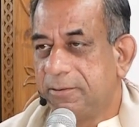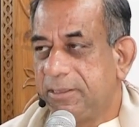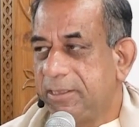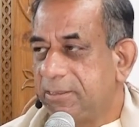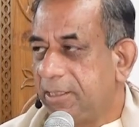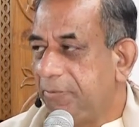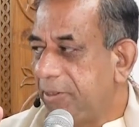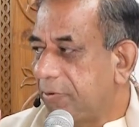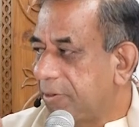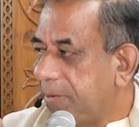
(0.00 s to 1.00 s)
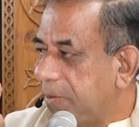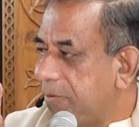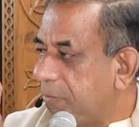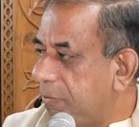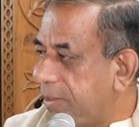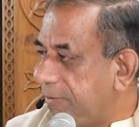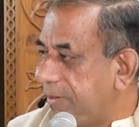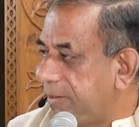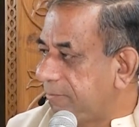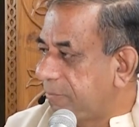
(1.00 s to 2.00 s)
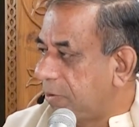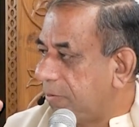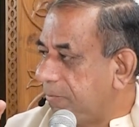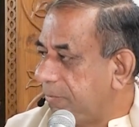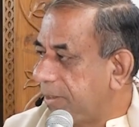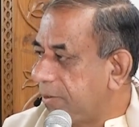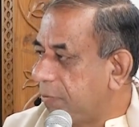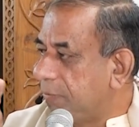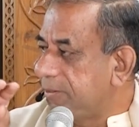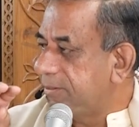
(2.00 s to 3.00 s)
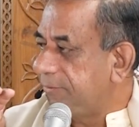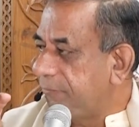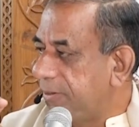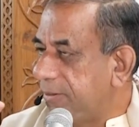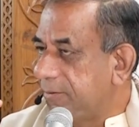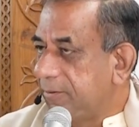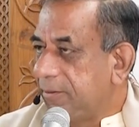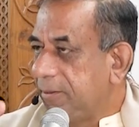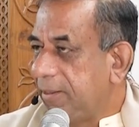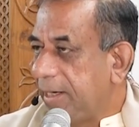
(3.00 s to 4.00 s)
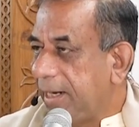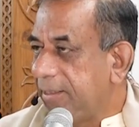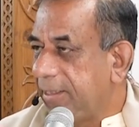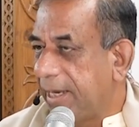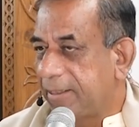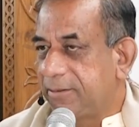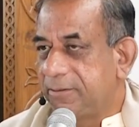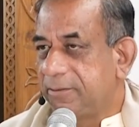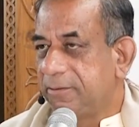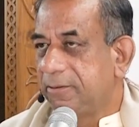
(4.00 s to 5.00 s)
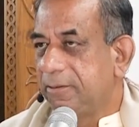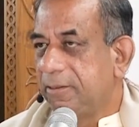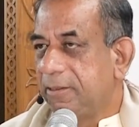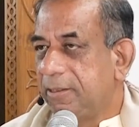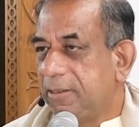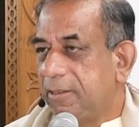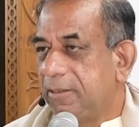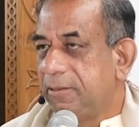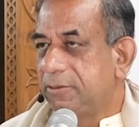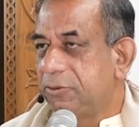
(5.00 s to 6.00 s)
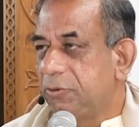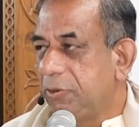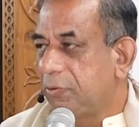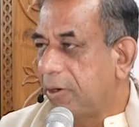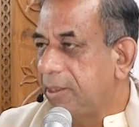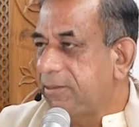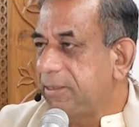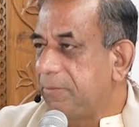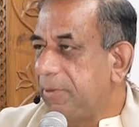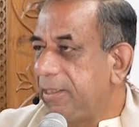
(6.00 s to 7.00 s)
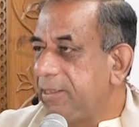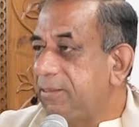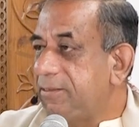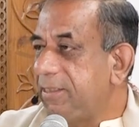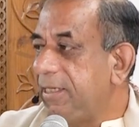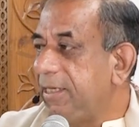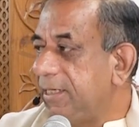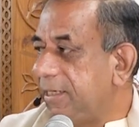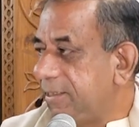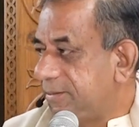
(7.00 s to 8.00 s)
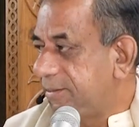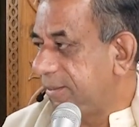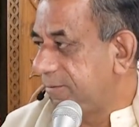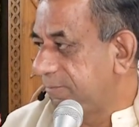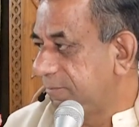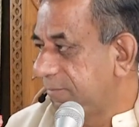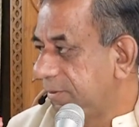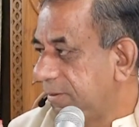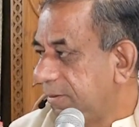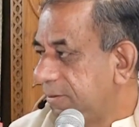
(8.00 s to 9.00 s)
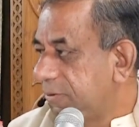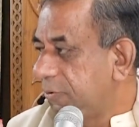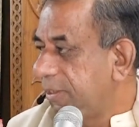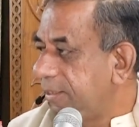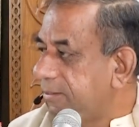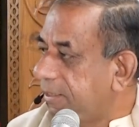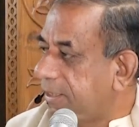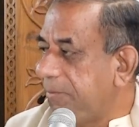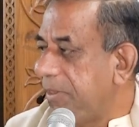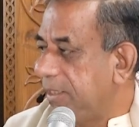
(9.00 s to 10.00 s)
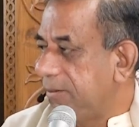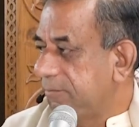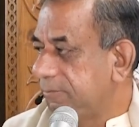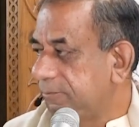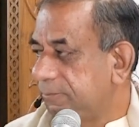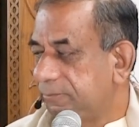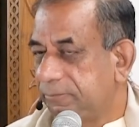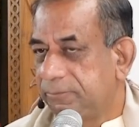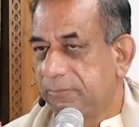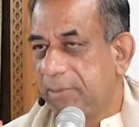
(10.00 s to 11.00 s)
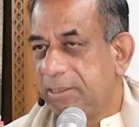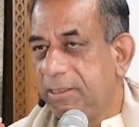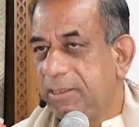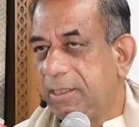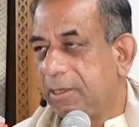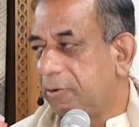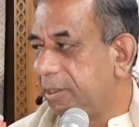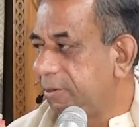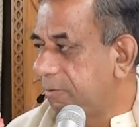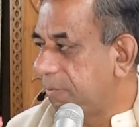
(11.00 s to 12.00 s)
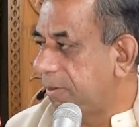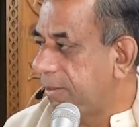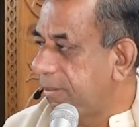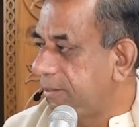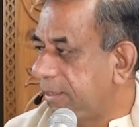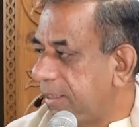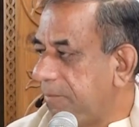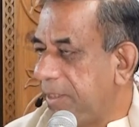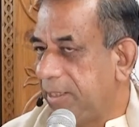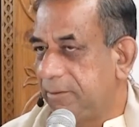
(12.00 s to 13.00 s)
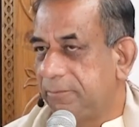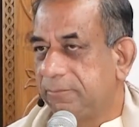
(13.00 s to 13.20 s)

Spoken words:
See, yesterday we were talking about motive, and we can go one step further. And the act. So you caught somebody stealing, let us say. So he is a criminal. Isn't it, according to modern? He is a criminal.